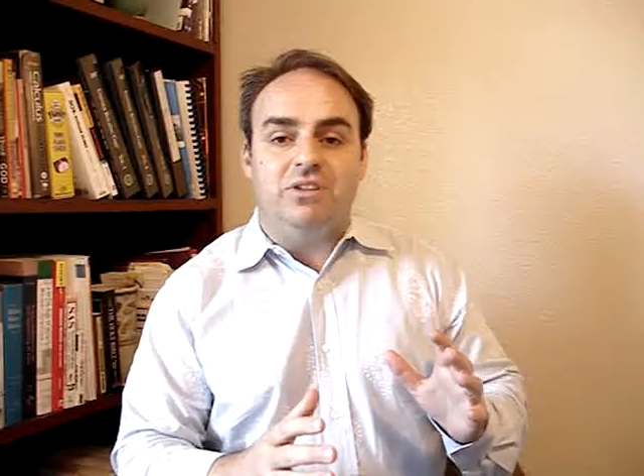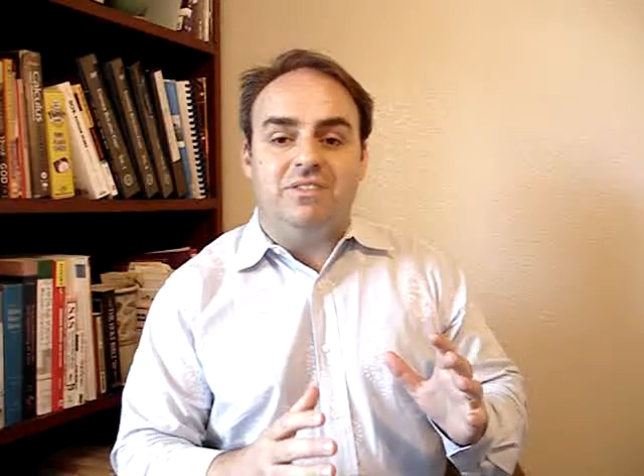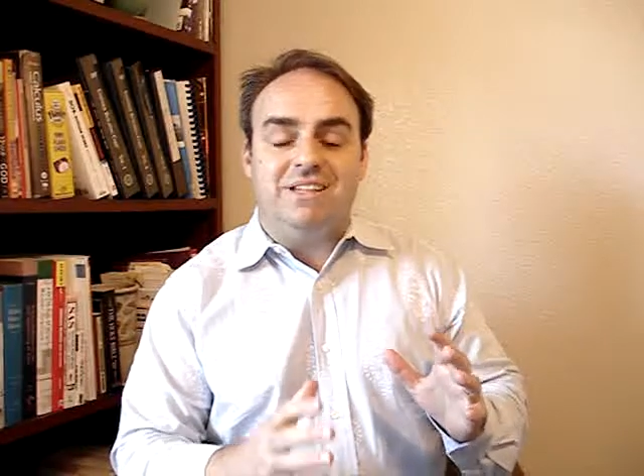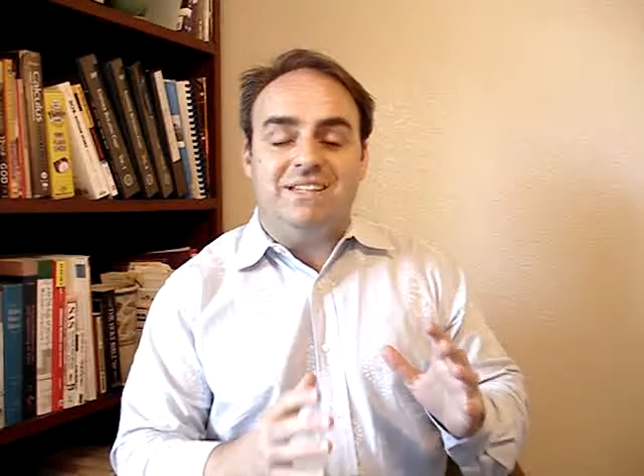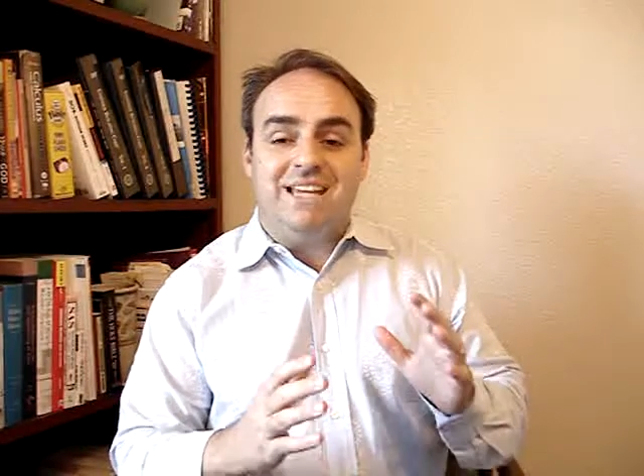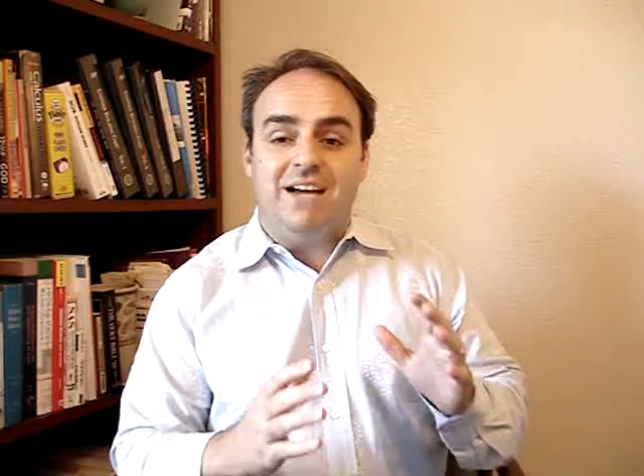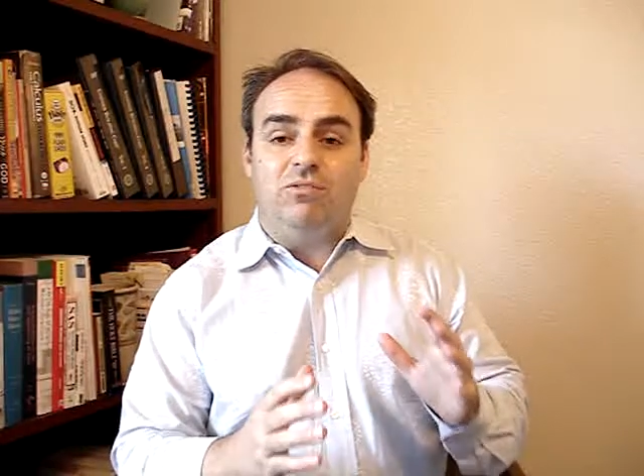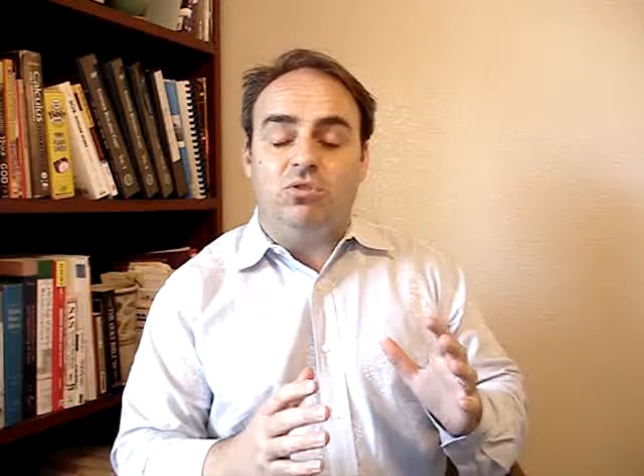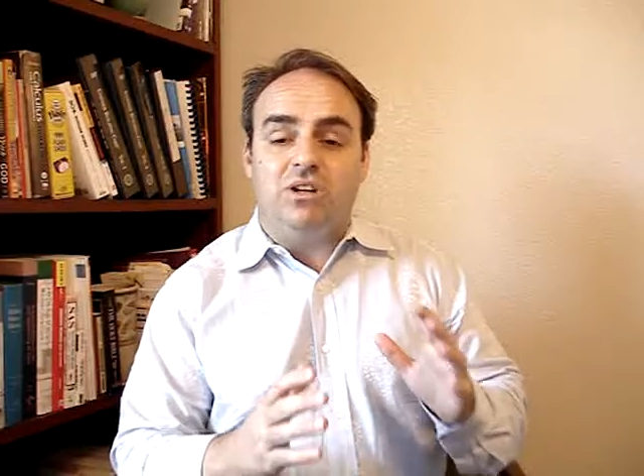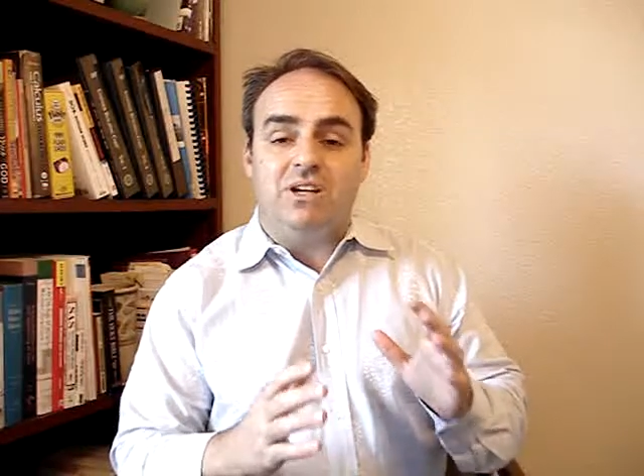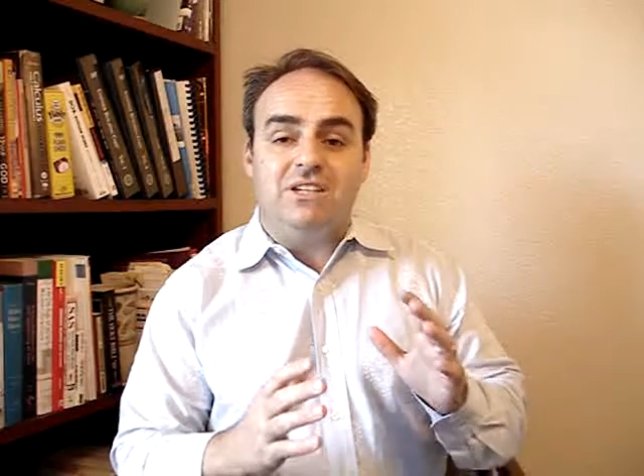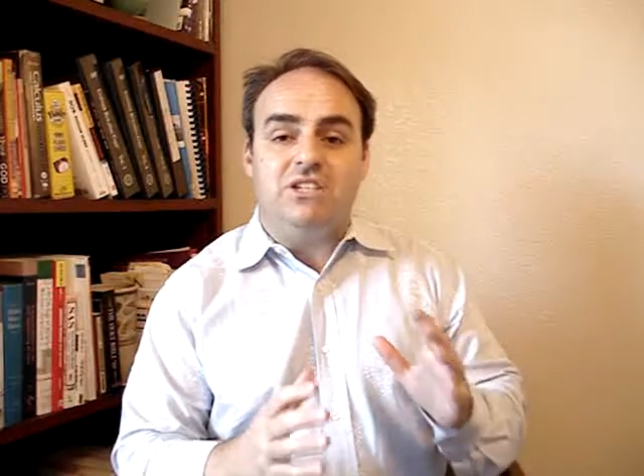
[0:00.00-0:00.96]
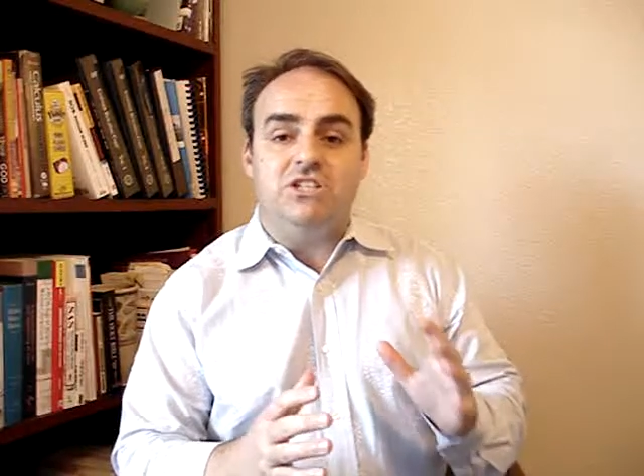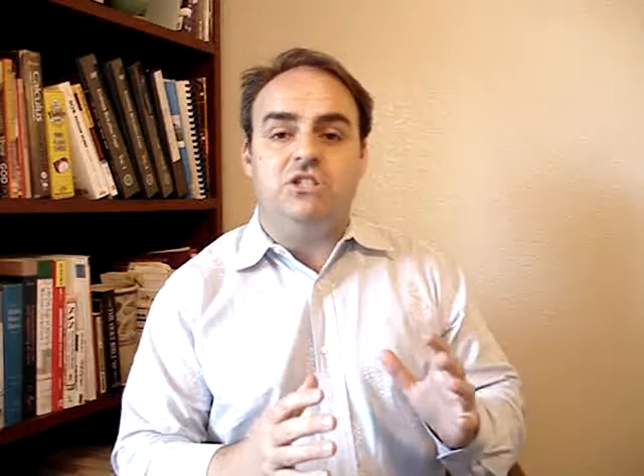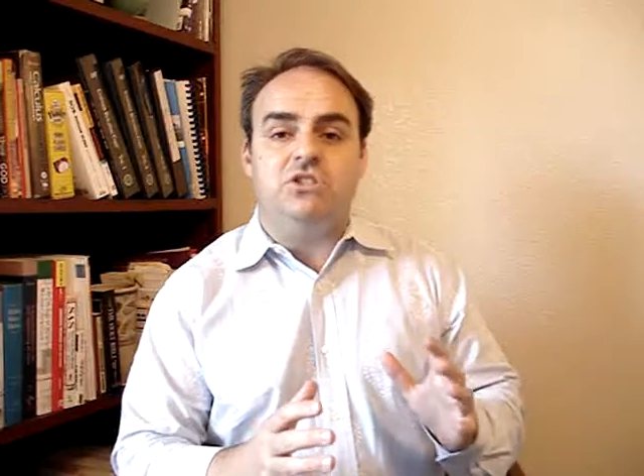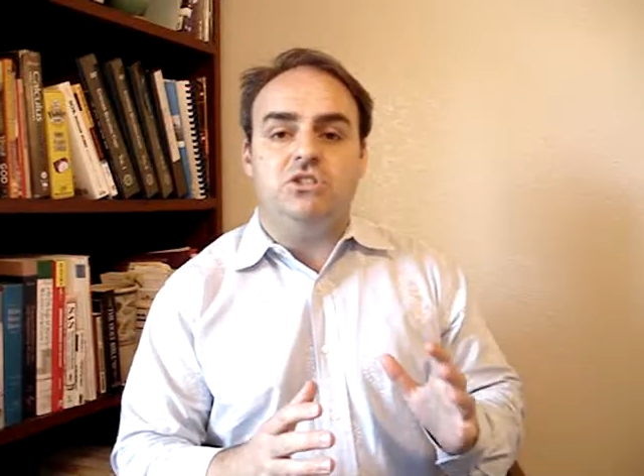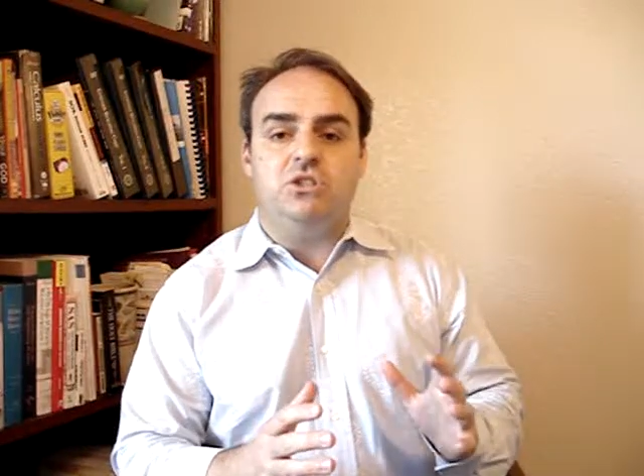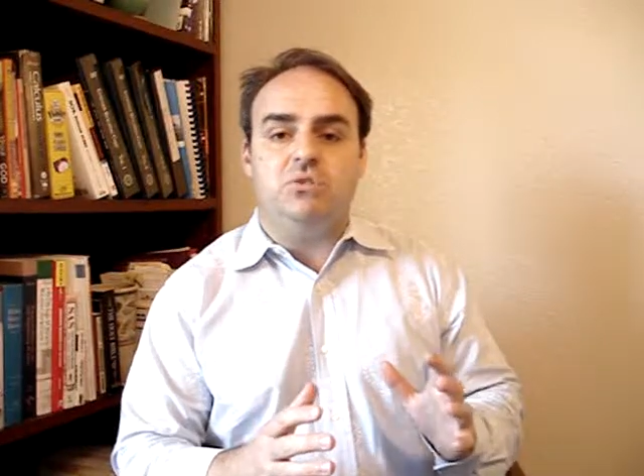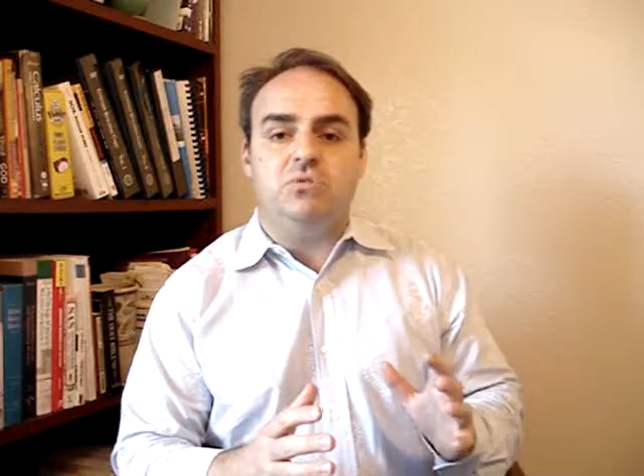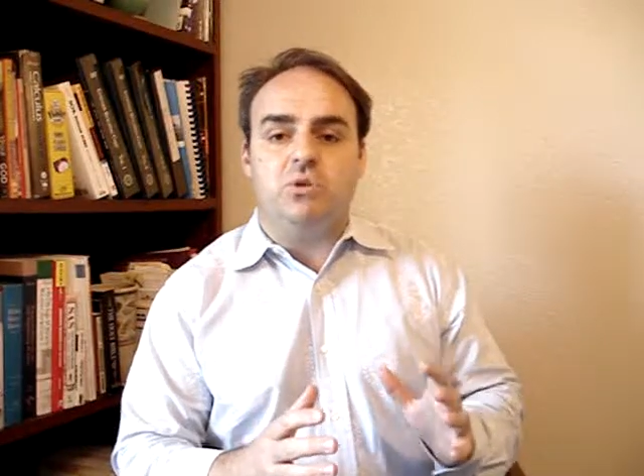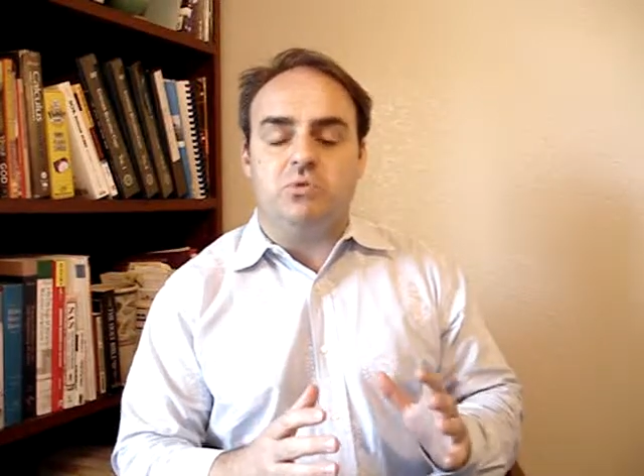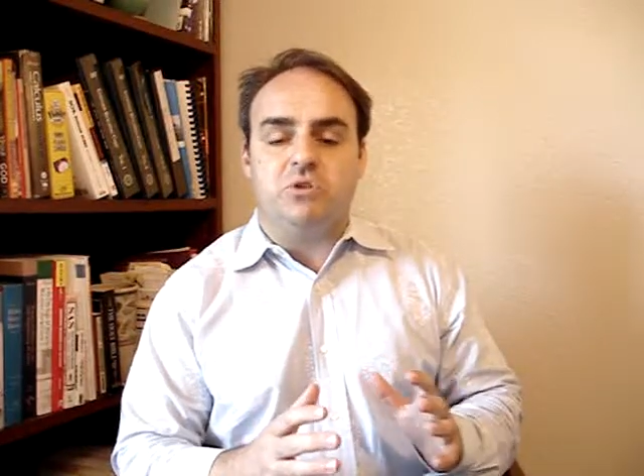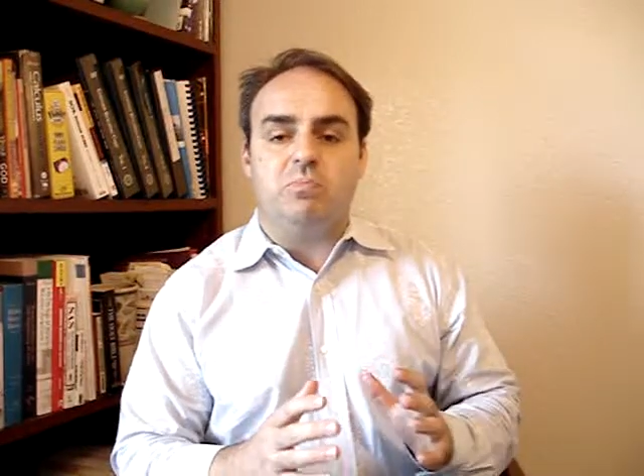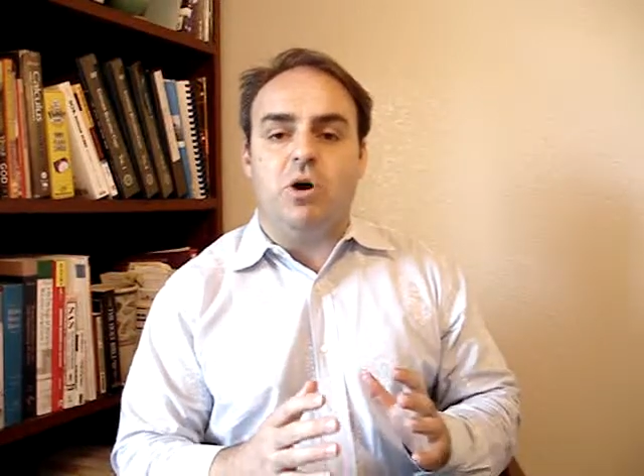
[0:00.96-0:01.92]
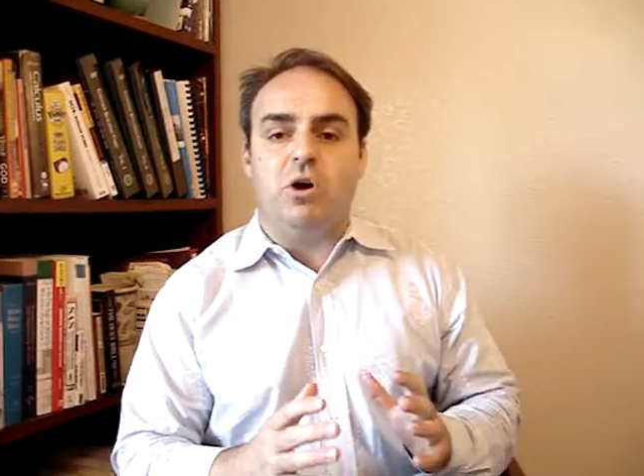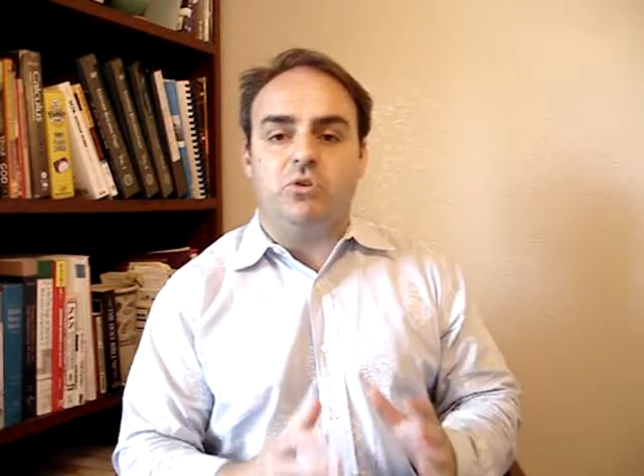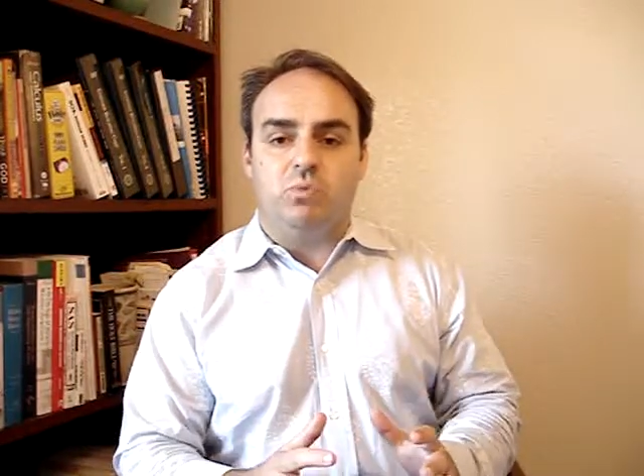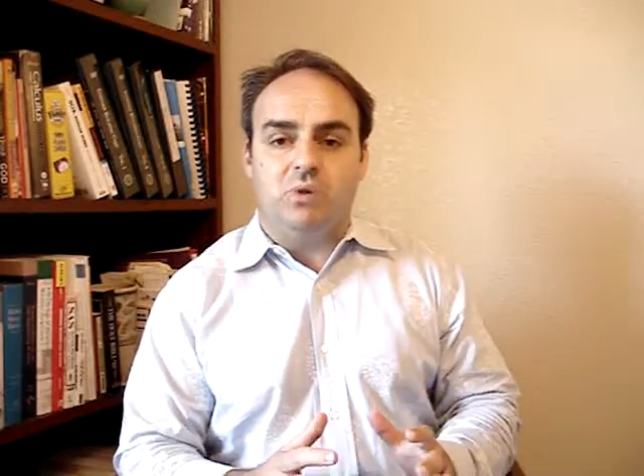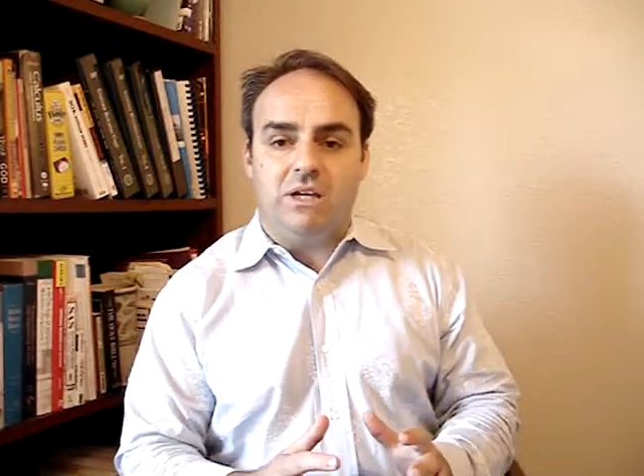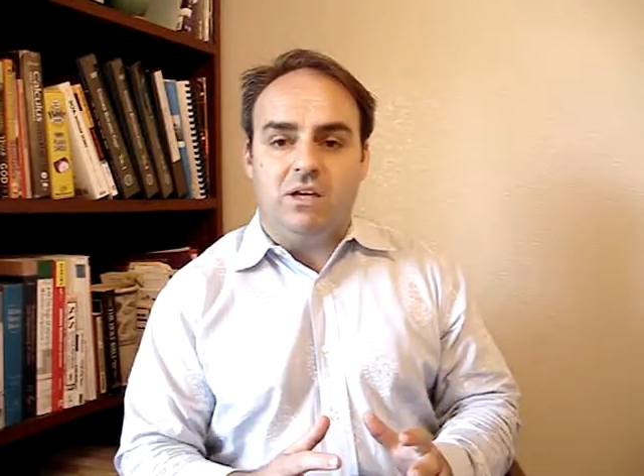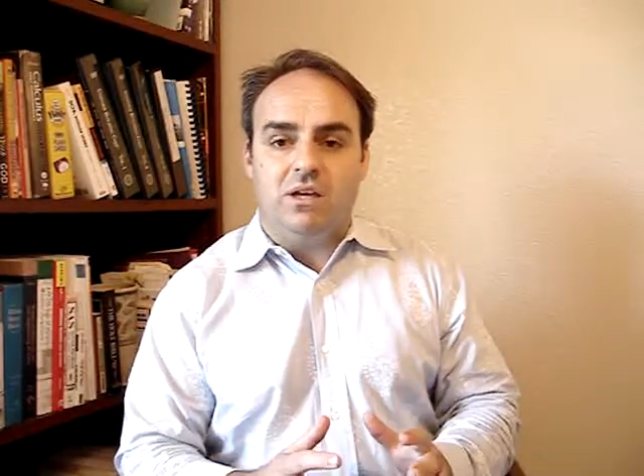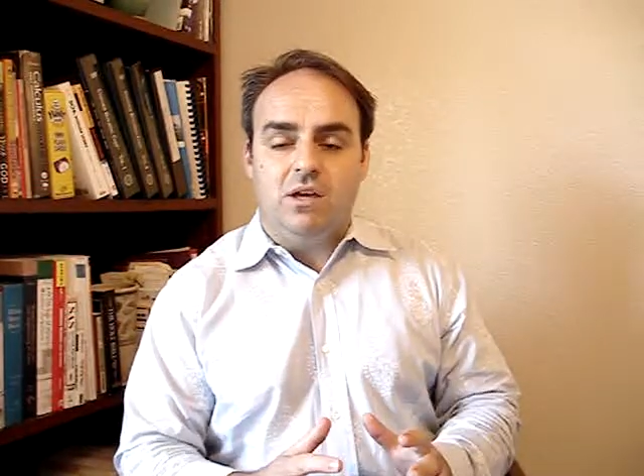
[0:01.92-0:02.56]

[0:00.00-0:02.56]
"The Devil Conditions You to Respond Weak,"